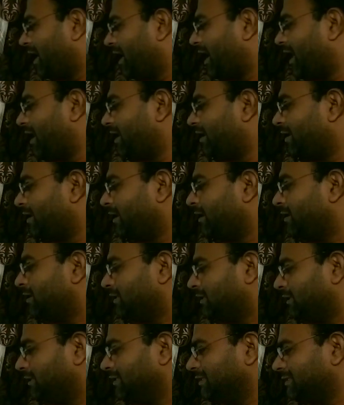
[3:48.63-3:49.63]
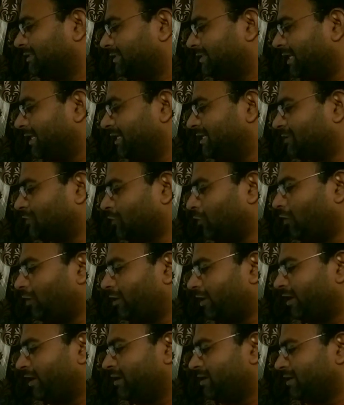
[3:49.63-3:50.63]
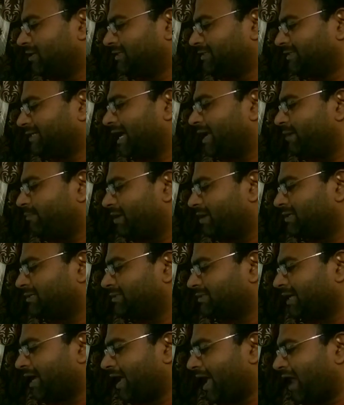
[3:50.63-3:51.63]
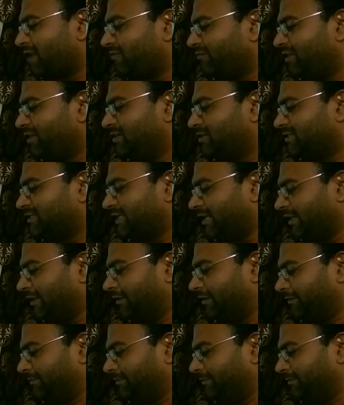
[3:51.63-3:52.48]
and this cell is called Diamond Anvil Cell.